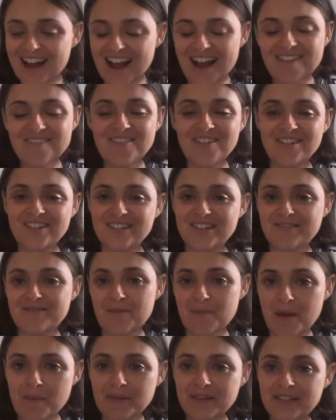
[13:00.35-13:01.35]
I've got to
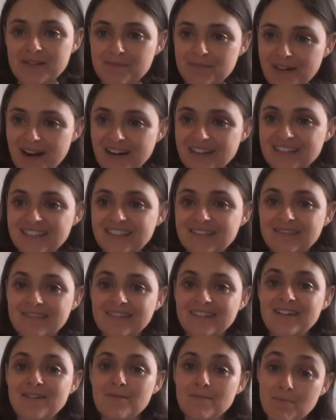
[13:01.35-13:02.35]
remember to practice
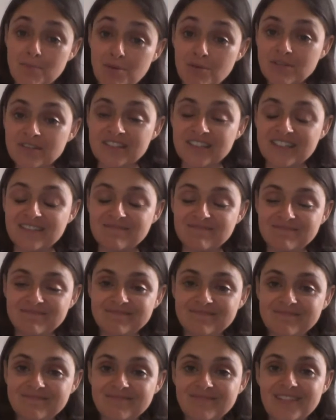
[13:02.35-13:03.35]
pausing
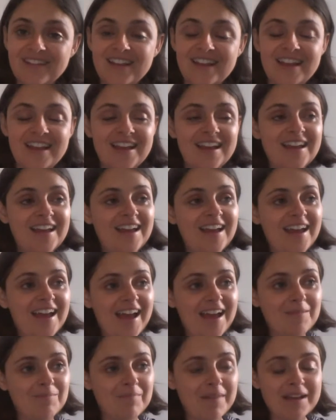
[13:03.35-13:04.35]

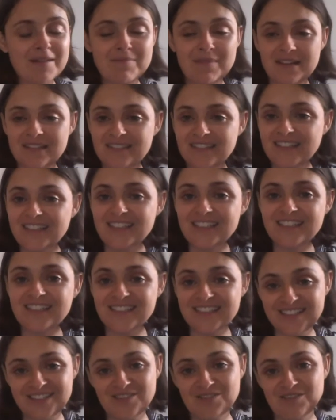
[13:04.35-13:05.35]
and make my
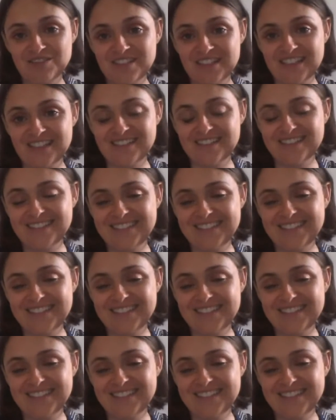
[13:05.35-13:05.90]
sentences shorter,